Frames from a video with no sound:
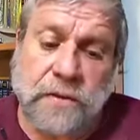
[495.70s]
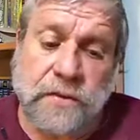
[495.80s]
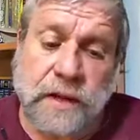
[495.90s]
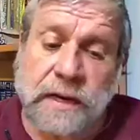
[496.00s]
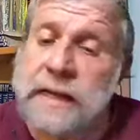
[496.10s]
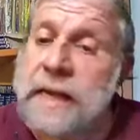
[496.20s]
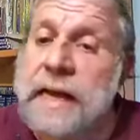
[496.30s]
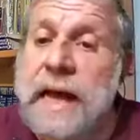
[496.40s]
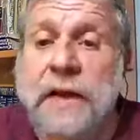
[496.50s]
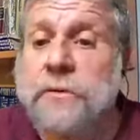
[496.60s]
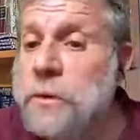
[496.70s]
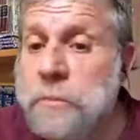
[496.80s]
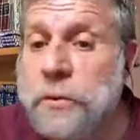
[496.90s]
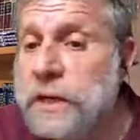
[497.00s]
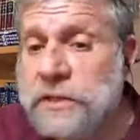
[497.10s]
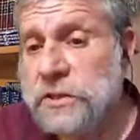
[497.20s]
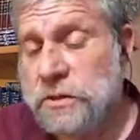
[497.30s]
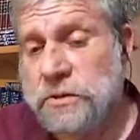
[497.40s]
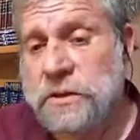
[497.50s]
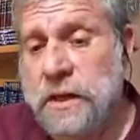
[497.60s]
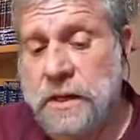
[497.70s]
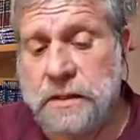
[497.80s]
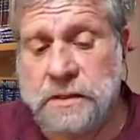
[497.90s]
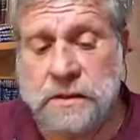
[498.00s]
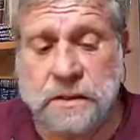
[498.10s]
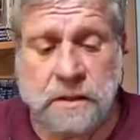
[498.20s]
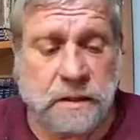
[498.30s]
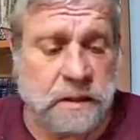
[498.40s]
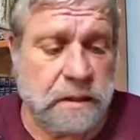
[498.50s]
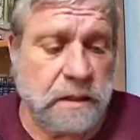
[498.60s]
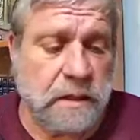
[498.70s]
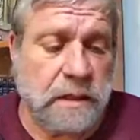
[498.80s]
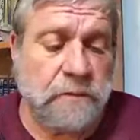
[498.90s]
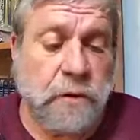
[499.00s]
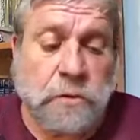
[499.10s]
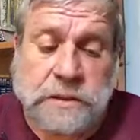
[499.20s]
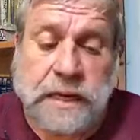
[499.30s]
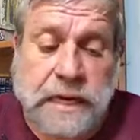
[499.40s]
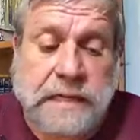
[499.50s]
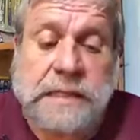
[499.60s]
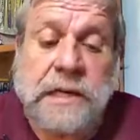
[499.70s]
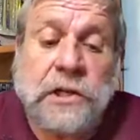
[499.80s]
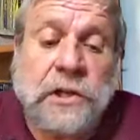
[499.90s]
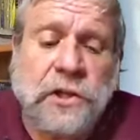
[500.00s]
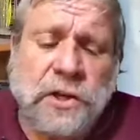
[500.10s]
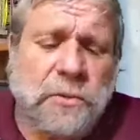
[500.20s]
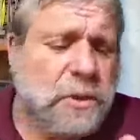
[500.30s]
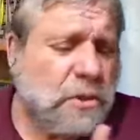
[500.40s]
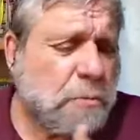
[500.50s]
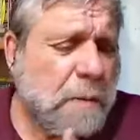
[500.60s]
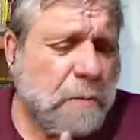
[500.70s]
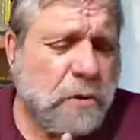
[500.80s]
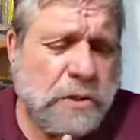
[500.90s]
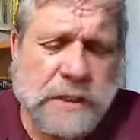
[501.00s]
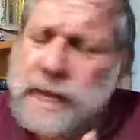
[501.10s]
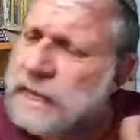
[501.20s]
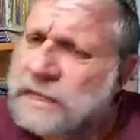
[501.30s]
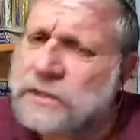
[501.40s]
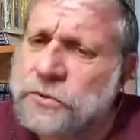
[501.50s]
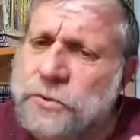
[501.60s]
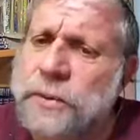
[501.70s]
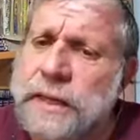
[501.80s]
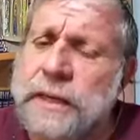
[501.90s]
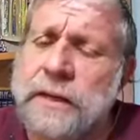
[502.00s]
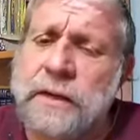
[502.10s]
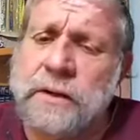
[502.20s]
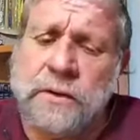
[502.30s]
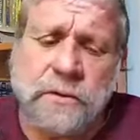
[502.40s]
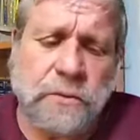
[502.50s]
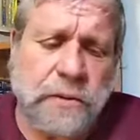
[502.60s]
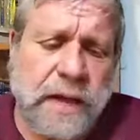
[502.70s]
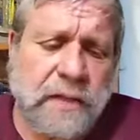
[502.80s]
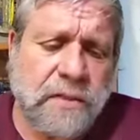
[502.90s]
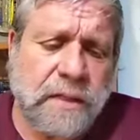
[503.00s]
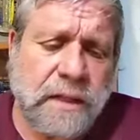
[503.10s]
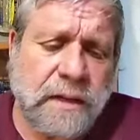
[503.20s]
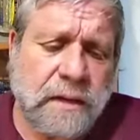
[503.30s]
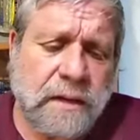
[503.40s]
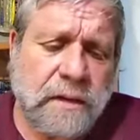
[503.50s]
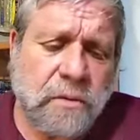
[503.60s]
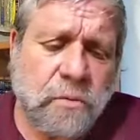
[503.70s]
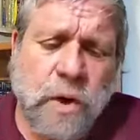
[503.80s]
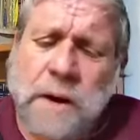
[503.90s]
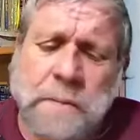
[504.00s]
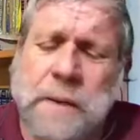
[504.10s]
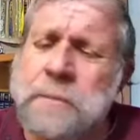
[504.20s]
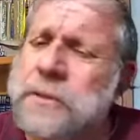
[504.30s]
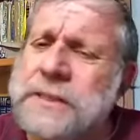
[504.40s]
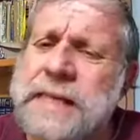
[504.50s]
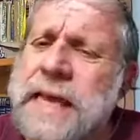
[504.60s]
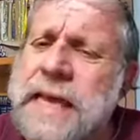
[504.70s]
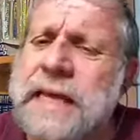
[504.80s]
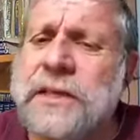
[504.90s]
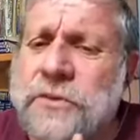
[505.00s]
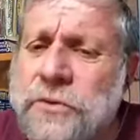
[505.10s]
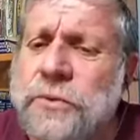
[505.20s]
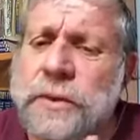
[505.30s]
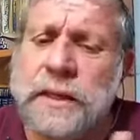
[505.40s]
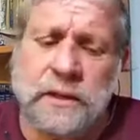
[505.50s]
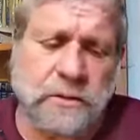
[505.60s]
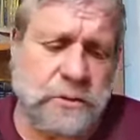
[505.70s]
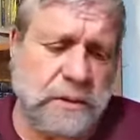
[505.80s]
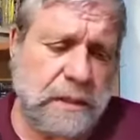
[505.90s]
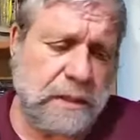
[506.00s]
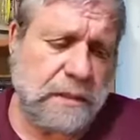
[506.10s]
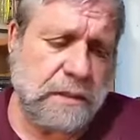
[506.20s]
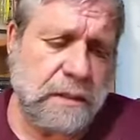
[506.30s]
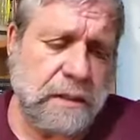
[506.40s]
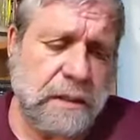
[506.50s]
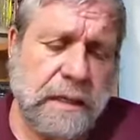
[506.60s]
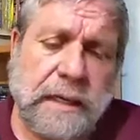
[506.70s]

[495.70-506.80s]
Rather than how do we bridge those sides? The focus today is look at what those people are saying and doing, rather than why are people saying and doing those things?